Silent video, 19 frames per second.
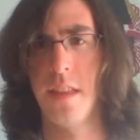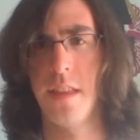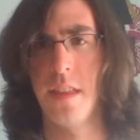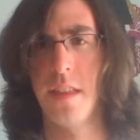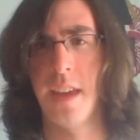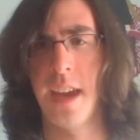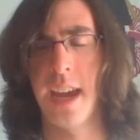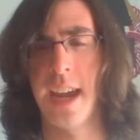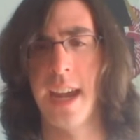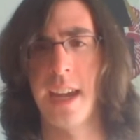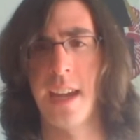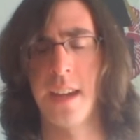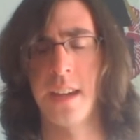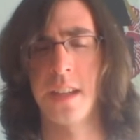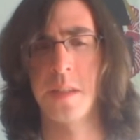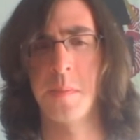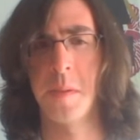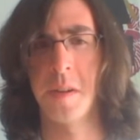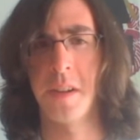they
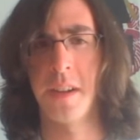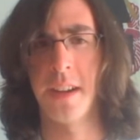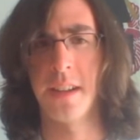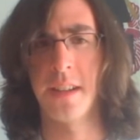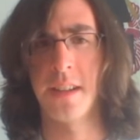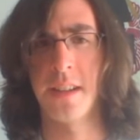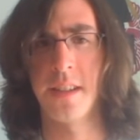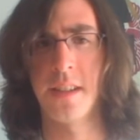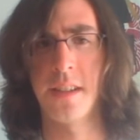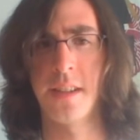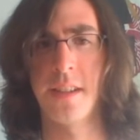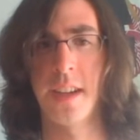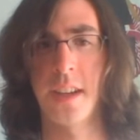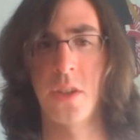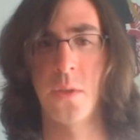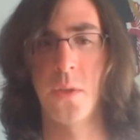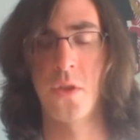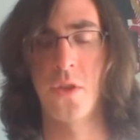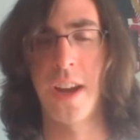experience
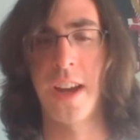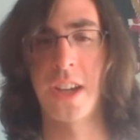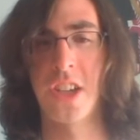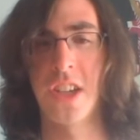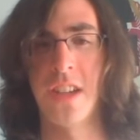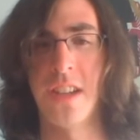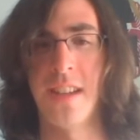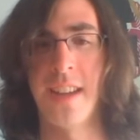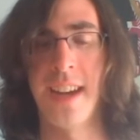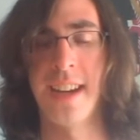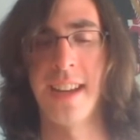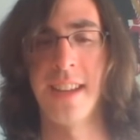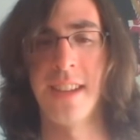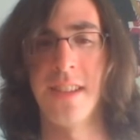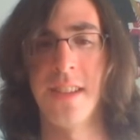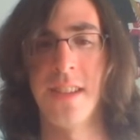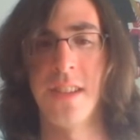sexual attraction that is